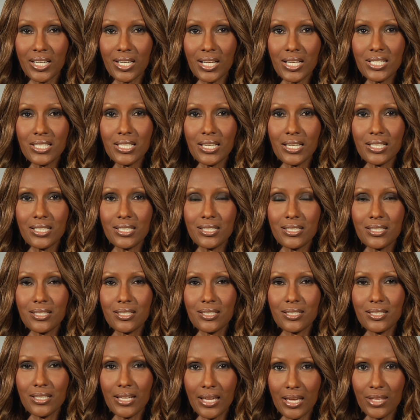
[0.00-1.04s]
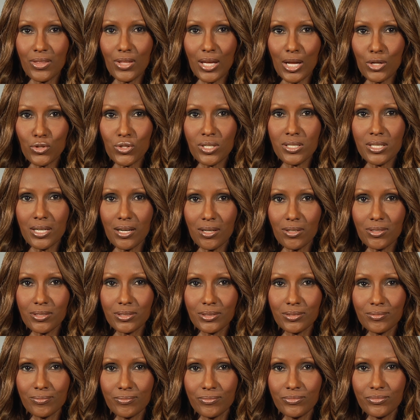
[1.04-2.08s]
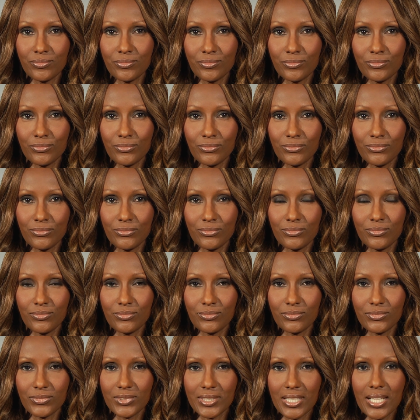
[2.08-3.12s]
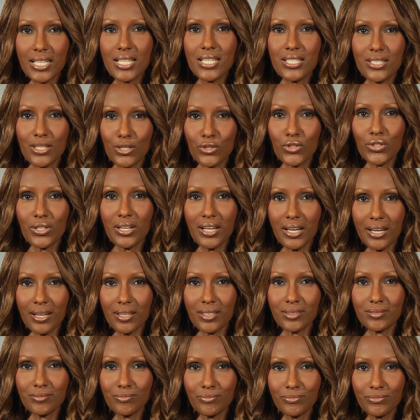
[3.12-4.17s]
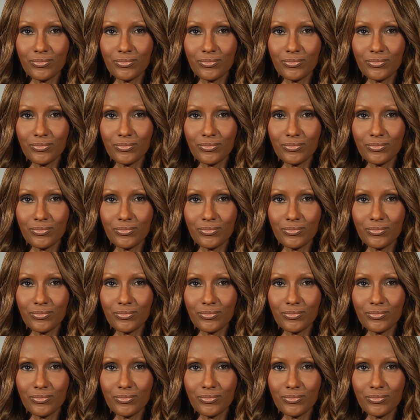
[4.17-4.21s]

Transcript: And I said, $8,000. And he said, you got it.